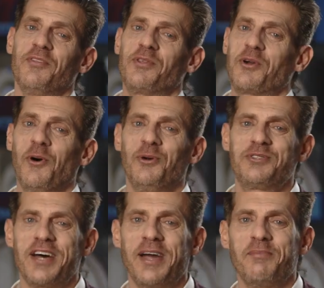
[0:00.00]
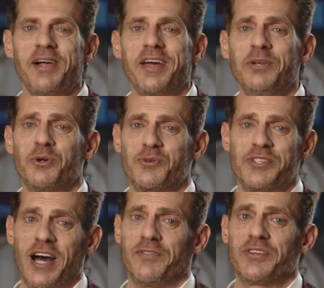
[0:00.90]
the Gold timeline, which was
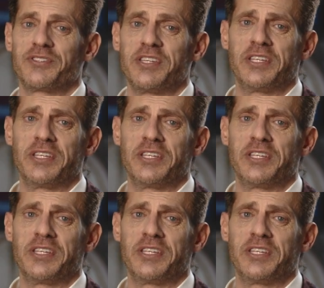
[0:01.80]
obviously